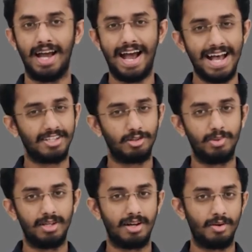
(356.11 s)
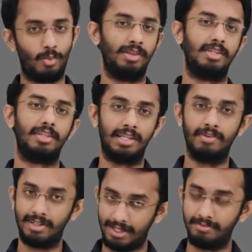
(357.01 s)
has to be done within the
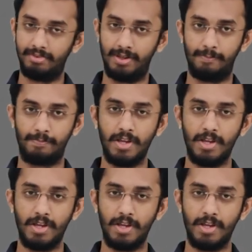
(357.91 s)
given time frame,